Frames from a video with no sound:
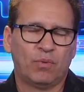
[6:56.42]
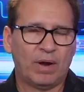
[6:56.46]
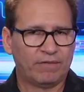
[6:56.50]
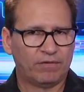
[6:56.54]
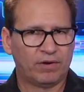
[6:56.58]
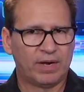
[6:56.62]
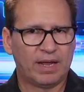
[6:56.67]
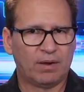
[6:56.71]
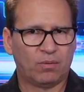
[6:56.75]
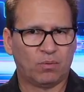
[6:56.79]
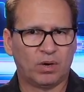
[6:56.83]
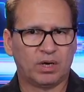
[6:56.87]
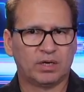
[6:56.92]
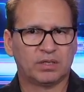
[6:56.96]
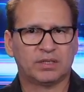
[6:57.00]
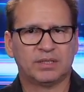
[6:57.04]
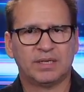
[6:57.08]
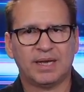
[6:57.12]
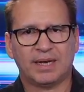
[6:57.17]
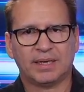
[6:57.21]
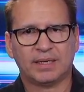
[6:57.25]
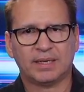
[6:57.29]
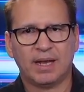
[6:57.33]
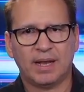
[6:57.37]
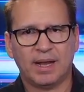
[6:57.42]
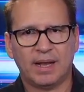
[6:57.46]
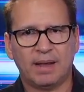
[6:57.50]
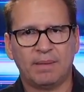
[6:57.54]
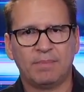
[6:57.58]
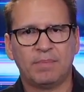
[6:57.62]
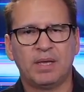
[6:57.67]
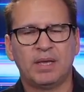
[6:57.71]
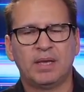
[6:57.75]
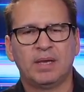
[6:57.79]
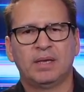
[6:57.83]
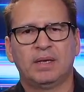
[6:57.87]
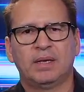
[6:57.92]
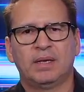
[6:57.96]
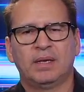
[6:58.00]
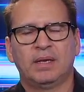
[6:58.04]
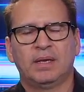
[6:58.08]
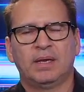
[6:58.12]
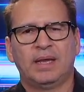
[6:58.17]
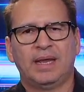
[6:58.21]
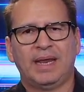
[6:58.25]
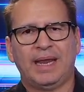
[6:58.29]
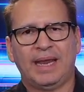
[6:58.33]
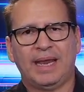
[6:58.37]
rever networks dot com.
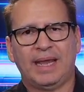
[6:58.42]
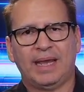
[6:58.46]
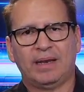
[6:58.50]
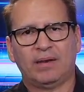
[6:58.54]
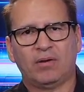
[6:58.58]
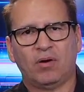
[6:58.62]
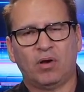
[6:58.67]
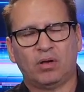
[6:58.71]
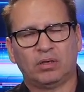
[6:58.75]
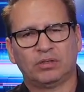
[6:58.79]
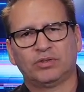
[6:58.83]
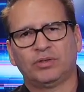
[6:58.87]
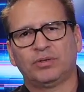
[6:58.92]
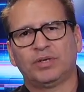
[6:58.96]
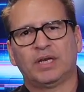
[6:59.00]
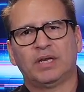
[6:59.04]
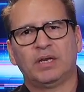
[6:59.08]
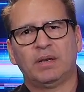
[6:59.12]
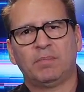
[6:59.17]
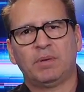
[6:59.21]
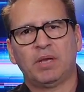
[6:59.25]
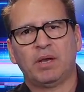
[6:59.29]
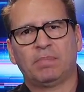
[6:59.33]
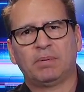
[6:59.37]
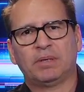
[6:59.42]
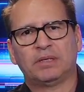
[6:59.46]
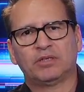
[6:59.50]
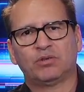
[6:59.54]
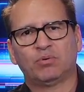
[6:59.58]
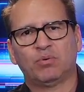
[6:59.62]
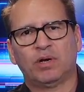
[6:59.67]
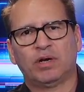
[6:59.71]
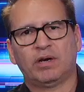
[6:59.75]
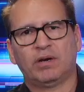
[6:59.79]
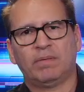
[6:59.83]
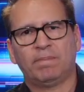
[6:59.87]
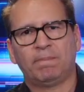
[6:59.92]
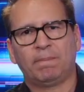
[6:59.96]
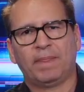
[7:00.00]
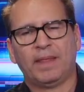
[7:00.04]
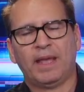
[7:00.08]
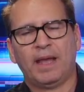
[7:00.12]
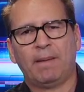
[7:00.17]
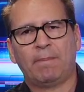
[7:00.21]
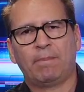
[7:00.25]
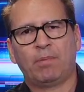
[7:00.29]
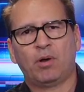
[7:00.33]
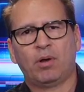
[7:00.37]
And also you can hit me up on Twitter,
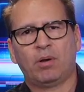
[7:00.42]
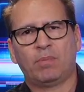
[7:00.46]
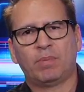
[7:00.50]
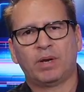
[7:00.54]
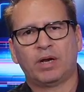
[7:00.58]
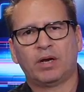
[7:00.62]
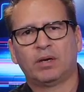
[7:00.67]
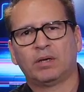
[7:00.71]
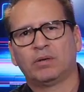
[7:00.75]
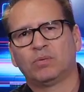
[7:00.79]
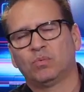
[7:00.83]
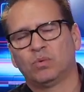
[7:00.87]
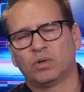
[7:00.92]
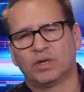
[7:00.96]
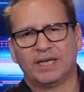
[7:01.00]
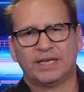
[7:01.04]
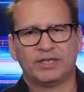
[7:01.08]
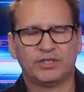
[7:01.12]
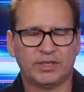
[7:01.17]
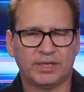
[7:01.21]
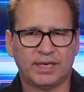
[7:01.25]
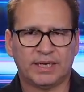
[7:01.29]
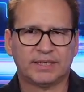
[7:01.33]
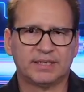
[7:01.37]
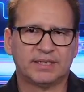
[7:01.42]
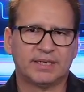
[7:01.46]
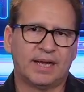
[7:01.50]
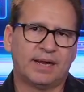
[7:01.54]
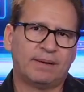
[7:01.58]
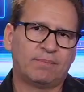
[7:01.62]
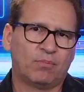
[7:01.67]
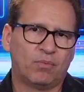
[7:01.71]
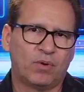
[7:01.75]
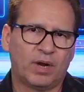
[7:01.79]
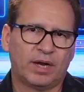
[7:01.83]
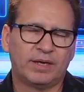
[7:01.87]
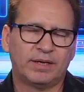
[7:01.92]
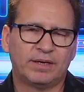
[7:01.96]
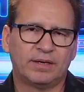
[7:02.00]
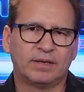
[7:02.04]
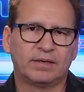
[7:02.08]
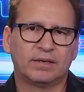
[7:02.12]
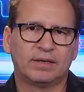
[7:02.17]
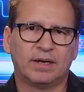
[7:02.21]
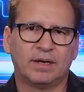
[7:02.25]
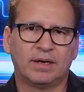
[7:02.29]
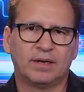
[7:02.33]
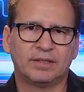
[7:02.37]
at Paul Barron. We'll catch you next time right
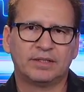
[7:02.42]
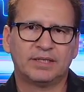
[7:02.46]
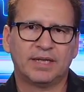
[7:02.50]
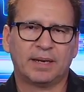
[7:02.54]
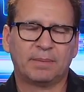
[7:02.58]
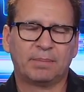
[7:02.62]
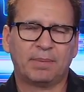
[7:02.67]
here on